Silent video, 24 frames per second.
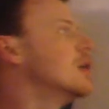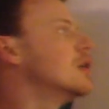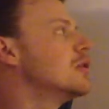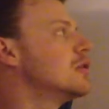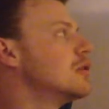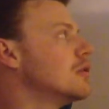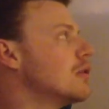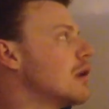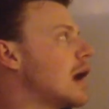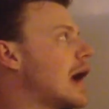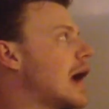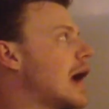
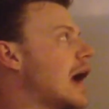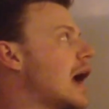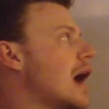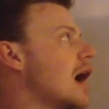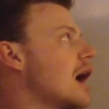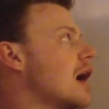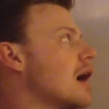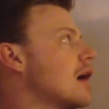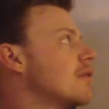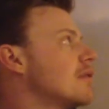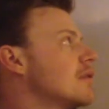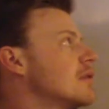who
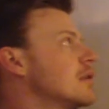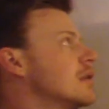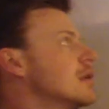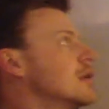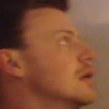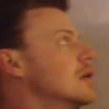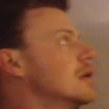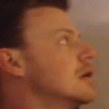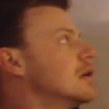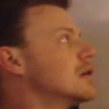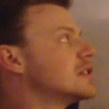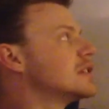have
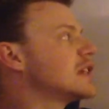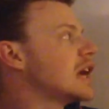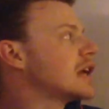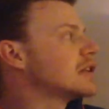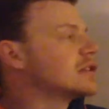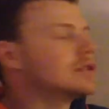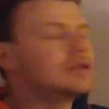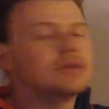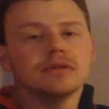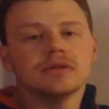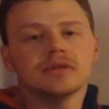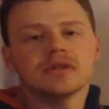
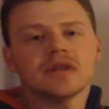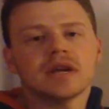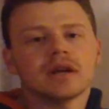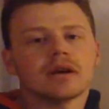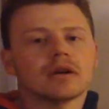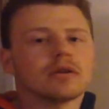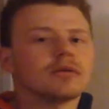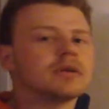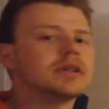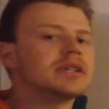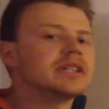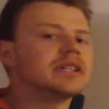tattoos and
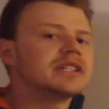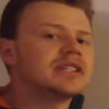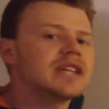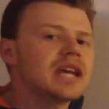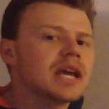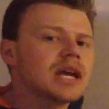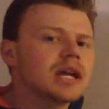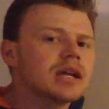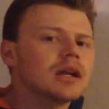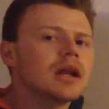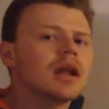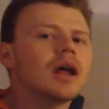are really
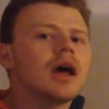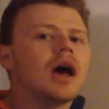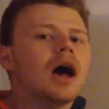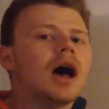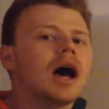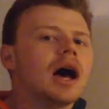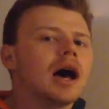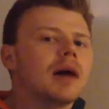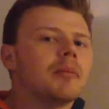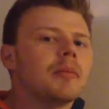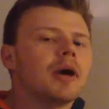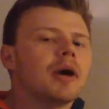tan,
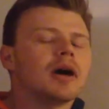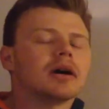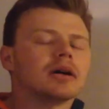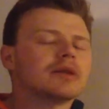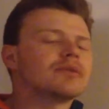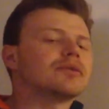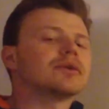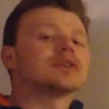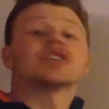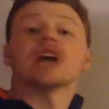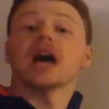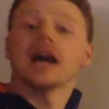all of
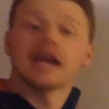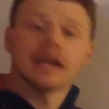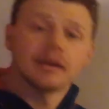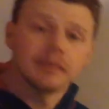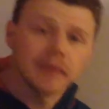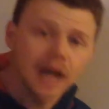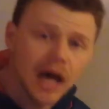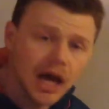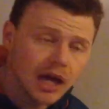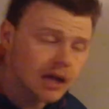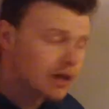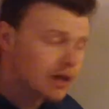which I am
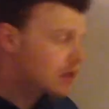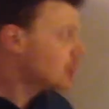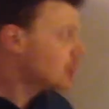not.